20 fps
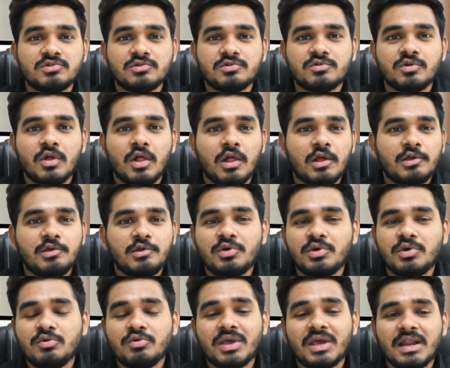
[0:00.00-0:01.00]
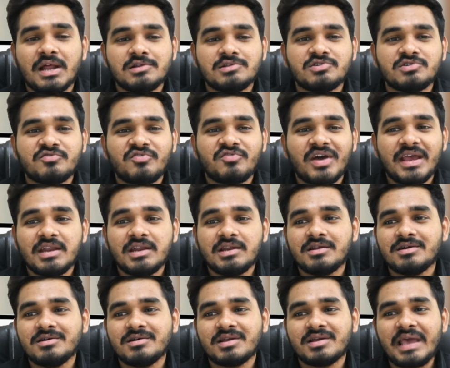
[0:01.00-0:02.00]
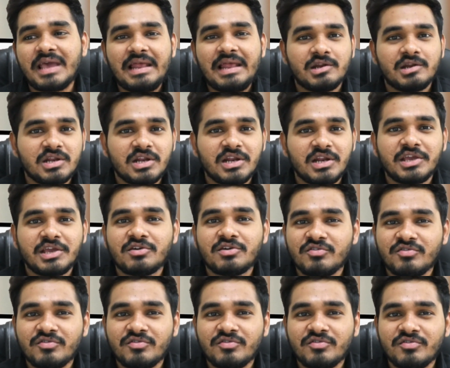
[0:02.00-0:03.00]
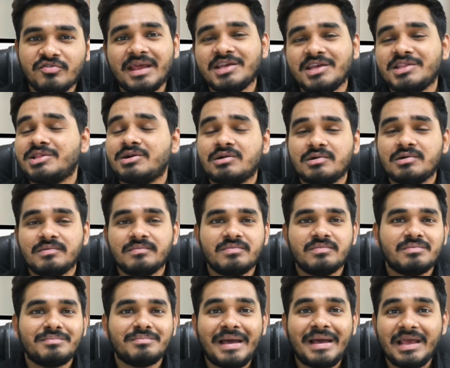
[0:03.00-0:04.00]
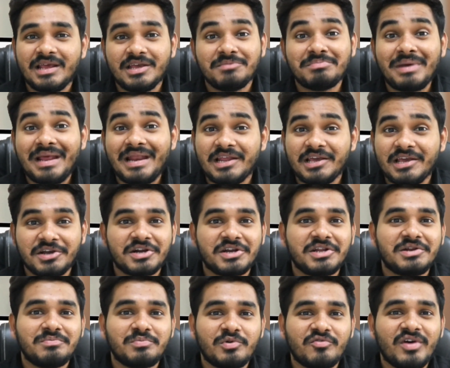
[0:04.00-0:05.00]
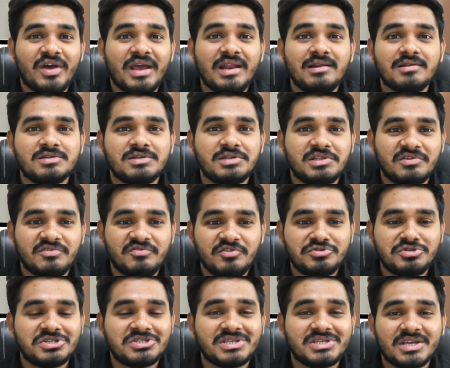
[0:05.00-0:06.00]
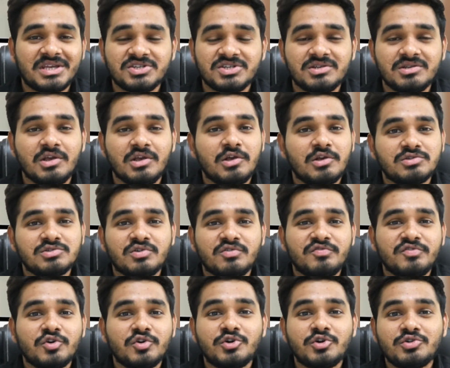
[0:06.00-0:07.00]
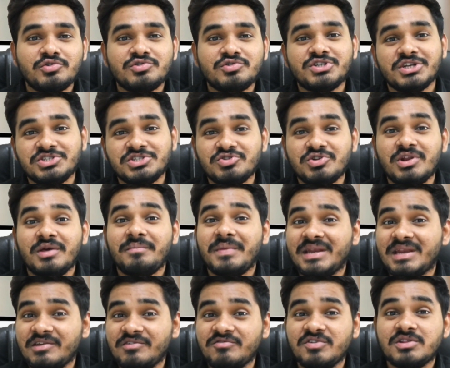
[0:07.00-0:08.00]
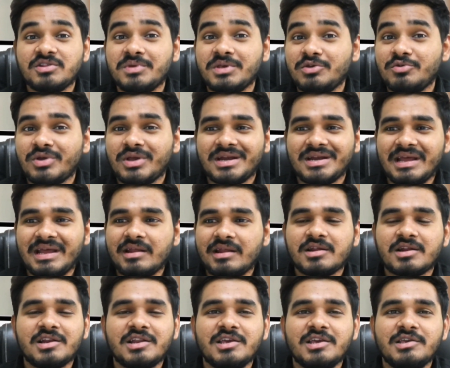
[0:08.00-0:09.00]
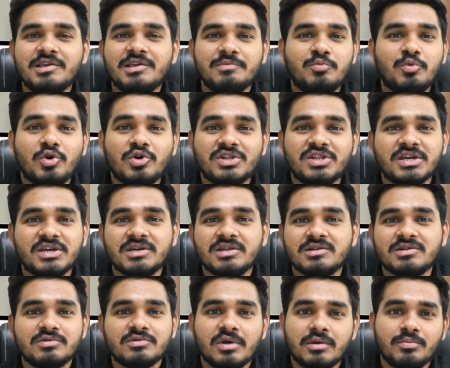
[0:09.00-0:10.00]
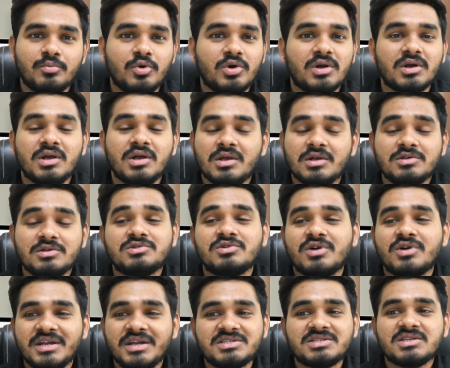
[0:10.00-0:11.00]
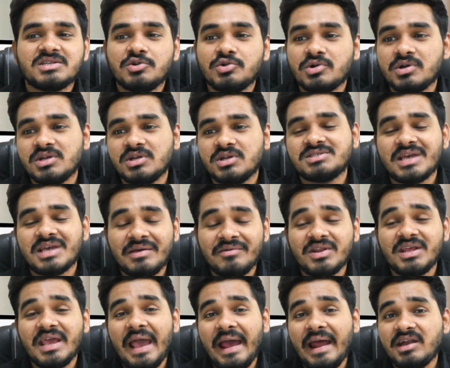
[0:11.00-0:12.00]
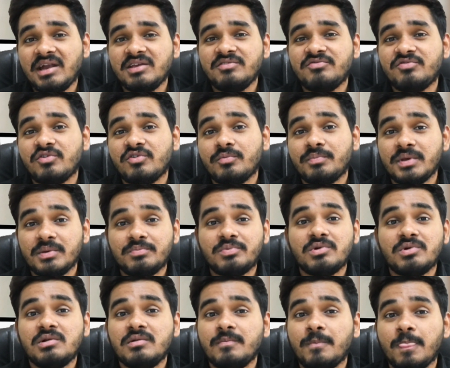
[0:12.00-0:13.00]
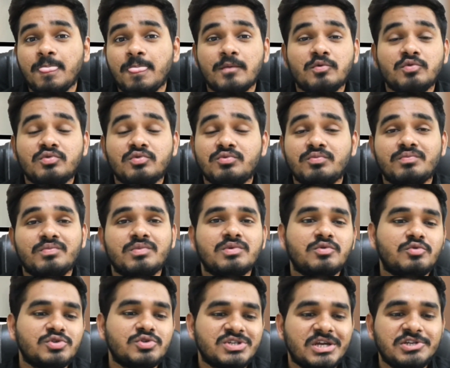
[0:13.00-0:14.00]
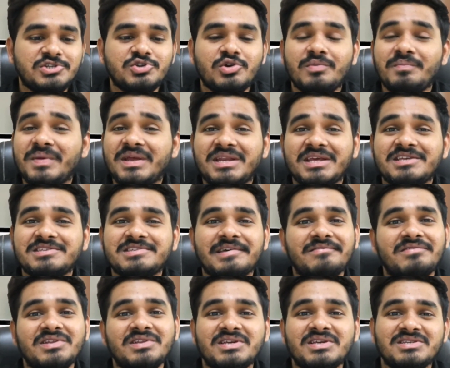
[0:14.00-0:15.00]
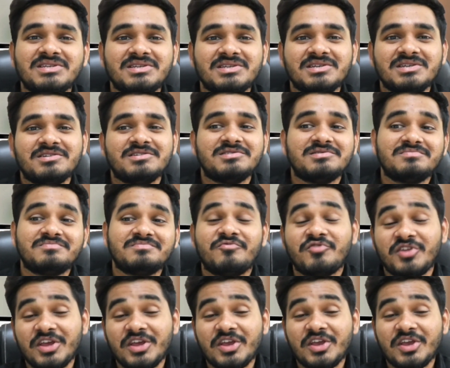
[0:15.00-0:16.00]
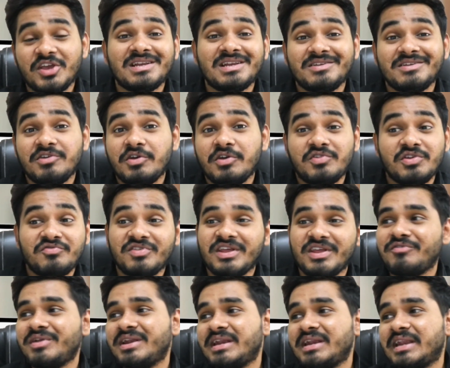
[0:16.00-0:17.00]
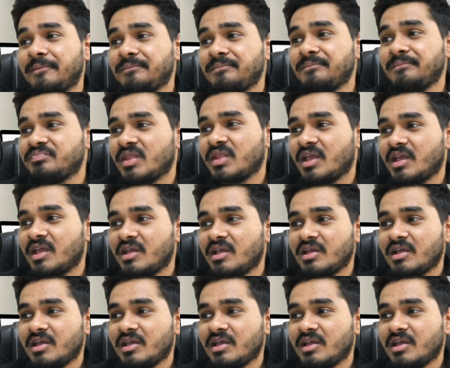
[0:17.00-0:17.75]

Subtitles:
So you can also find a Calendly link of mine in the my LinkedIn profile in the future section. So if you want to schedule a meeting with me, you can directly book there. You can book. So it's very handy for people who schedule meetings every frequent time.